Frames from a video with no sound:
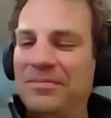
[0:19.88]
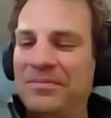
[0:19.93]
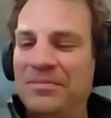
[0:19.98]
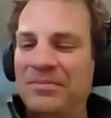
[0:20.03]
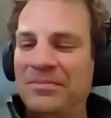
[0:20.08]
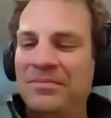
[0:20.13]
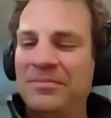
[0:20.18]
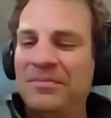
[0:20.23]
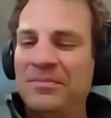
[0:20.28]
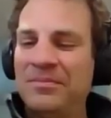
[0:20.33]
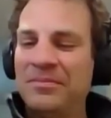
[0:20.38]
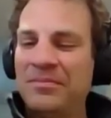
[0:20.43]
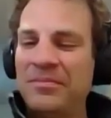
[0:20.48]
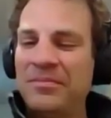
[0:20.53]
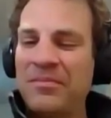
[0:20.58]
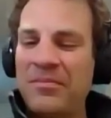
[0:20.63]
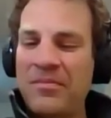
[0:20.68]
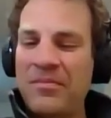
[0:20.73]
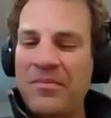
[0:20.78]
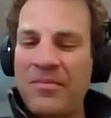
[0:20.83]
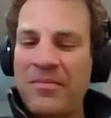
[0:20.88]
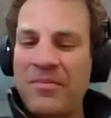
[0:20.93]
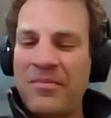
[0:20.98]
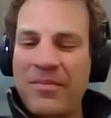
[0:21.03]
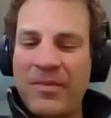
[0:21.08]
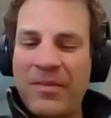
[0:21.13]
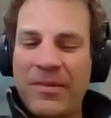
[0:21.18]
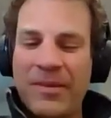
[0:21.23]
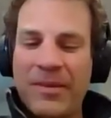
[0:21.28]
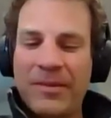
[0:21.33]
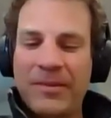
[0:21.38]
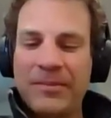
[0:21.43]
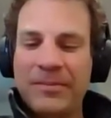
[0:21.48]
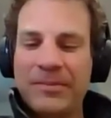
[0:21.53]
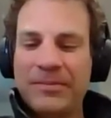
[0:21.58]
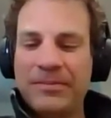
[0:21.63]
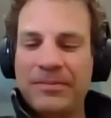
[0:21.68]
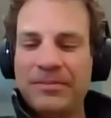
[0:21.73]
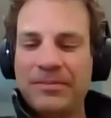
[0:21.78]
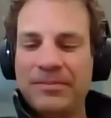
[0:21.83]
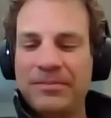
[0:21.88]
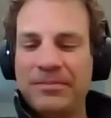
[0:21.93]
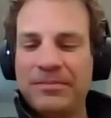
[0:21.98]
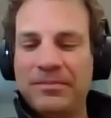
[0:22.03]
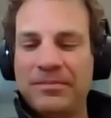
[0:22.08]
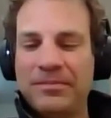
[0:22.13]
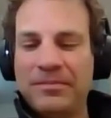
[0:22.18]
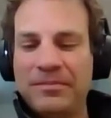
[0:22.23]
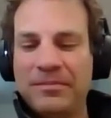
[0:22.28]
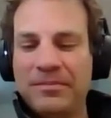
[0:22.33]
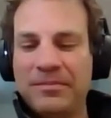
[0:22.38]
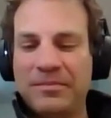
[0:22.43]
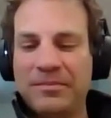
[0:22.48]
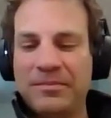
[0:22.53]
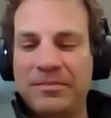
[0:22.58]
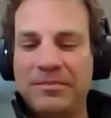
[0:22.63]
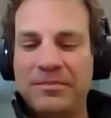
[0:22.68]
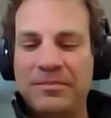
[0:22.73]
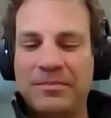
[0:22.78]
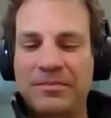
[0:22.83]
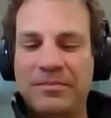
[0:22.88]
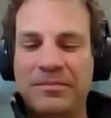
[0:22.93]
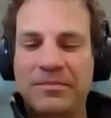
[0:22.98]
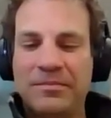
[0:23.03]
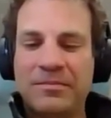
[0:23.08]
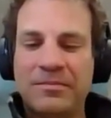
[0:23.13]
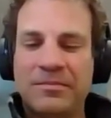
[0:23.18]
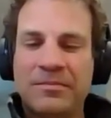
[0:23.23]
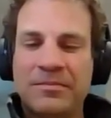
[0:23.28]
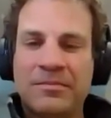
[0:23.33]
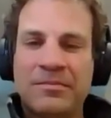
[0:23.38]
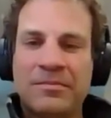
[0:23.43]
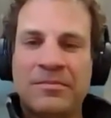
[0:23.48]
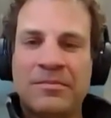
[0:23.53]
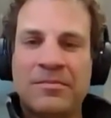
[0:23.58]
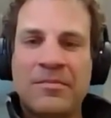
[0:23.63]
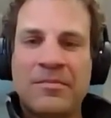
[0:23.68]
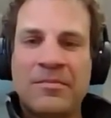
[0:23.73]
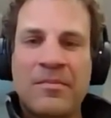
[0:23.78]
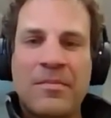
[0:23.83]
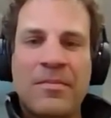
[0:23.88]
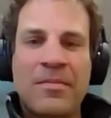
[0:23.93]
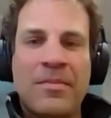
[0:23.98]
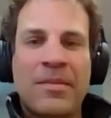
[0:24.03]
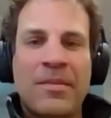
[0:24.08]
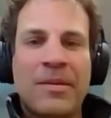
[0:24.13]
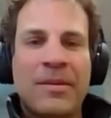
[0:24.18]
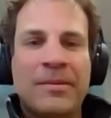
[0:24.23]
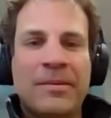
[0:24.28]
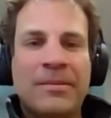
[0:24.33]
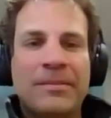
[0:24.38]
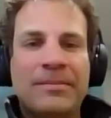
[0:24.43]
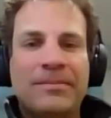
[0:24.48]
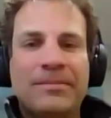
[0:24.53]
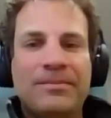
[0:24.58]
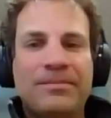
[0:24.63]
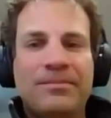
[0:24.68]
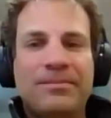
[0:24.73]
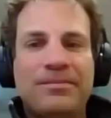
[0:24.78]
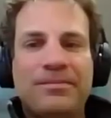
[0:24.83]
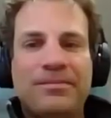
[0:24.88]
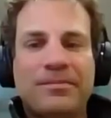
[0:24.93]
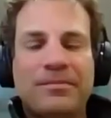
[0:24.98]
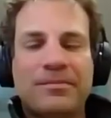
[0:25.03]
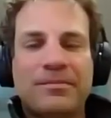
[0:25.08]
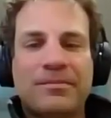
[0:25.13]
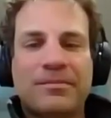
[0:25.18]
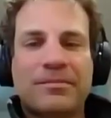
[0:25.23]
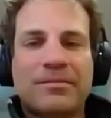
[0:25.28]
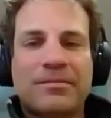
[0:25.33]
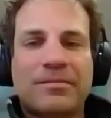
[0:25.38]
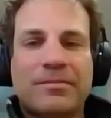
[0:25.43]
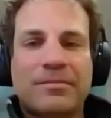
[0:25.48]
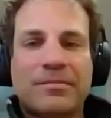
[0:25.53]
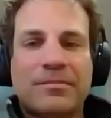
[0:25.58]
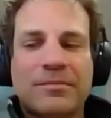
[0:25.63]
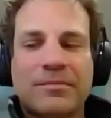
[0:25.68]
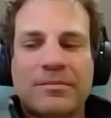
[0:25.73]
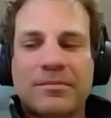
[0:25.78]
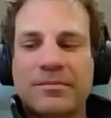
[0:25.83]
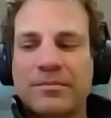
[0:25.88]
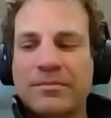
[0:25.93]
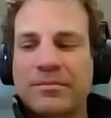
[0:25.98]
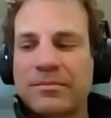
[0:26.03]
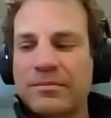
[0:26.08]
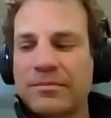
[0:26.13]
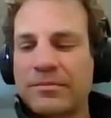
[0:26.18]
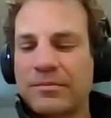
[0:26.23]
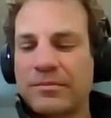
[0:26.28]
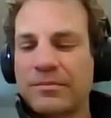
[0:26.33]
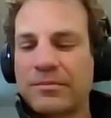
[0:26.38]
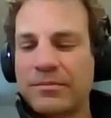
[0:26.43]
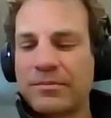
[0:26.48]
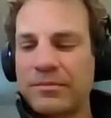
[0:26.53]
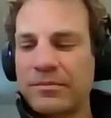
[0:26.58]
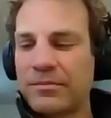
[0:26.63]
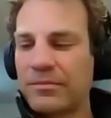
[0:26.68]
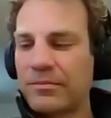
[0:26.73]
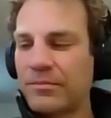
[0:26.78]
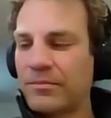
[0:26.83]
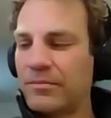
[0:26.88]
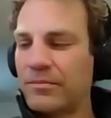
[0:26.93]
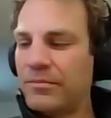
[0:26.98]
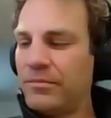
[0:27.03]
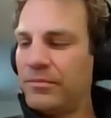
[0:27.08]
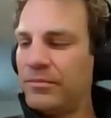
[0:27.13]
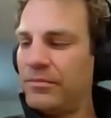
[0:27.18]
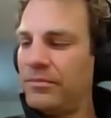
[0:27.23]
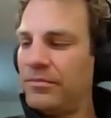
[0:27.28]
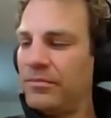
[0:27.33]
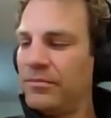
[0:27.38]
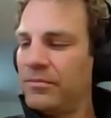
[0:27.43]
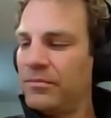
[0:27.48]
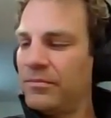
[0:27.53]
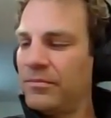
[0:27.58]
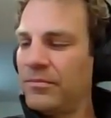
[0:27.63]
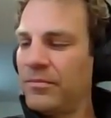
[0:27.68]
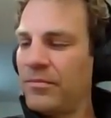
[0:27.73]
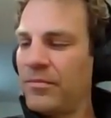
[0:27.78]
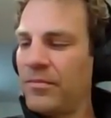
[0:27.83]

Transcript: This person isn't speaking.